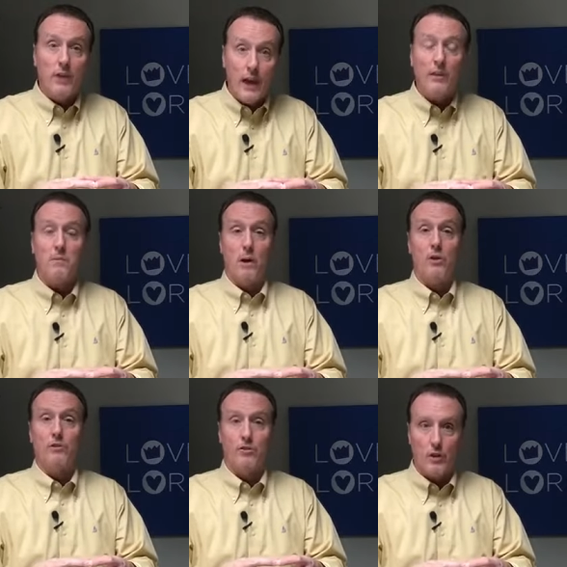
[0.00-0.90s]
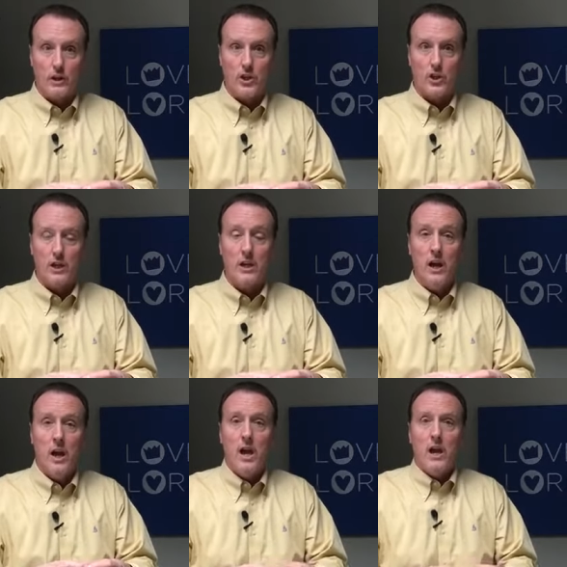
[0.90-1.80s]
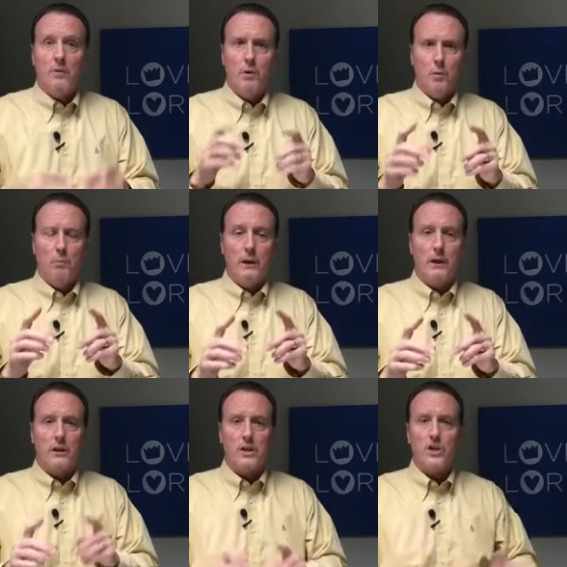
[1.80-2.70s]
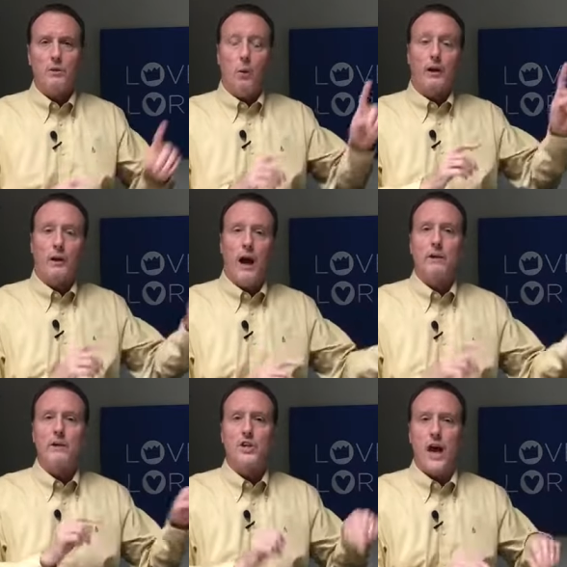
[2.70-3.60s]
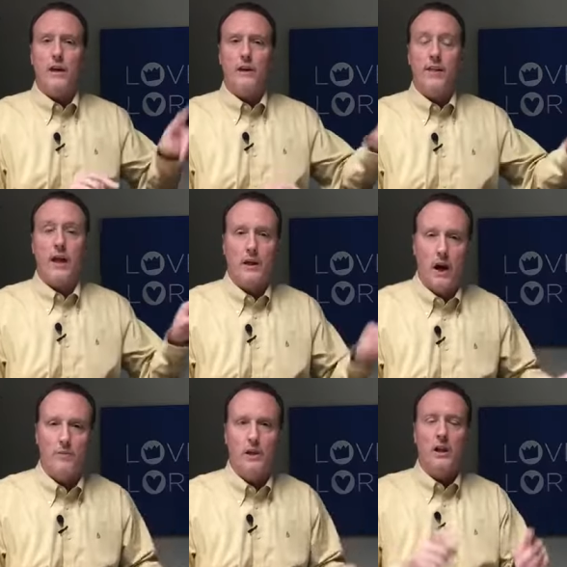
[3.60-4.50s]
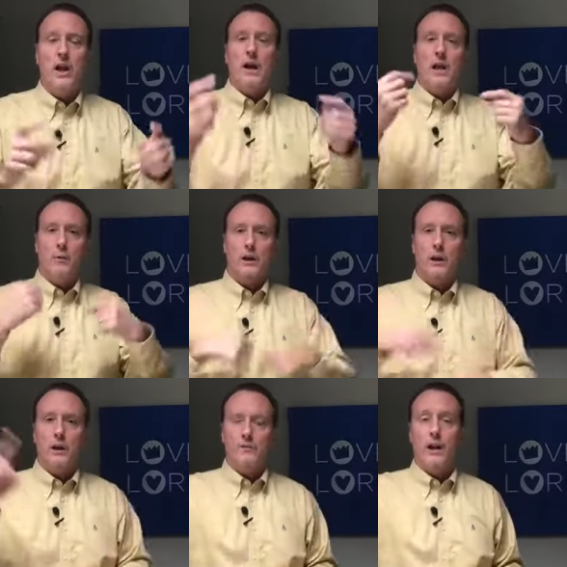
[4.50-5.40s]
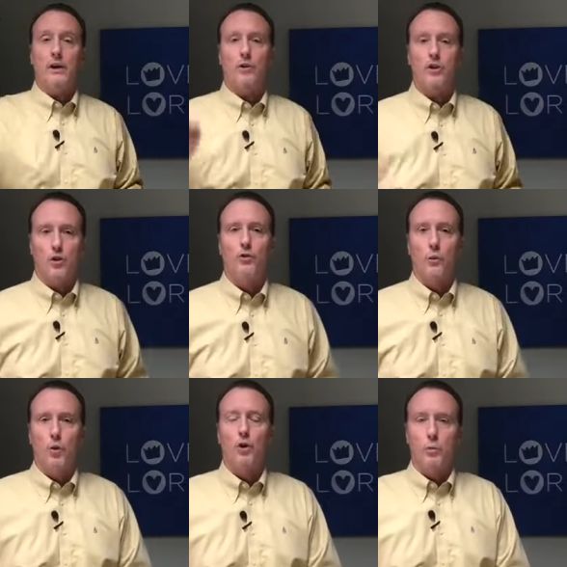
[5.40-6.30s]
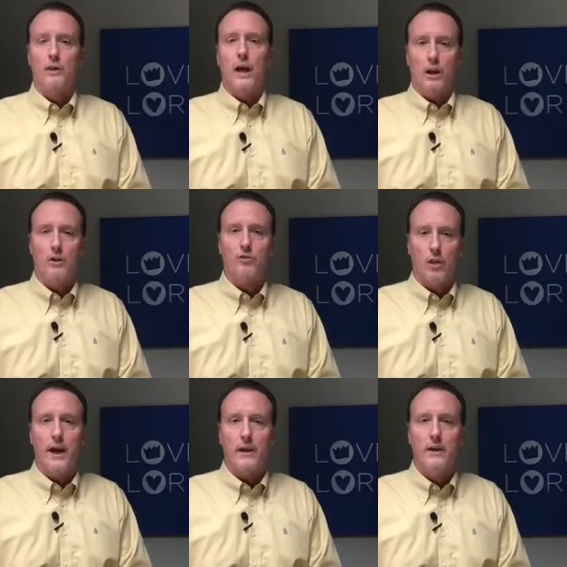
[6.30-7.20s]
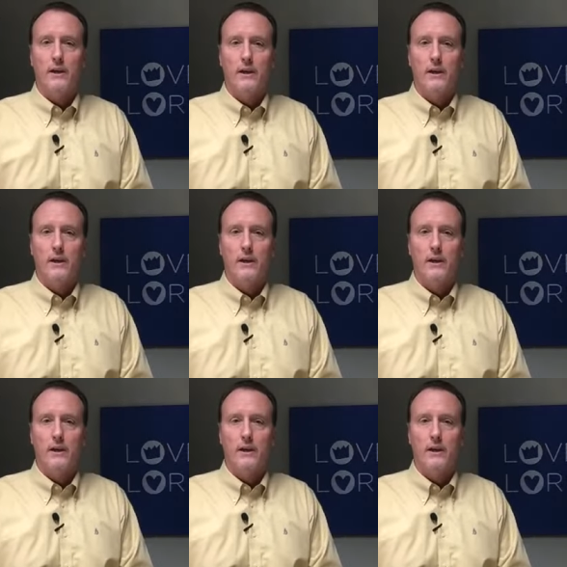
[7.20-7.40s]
Take them all seriously, and we will begin to see what God designed in that covenant and how we can live it out to show the world what that looks like.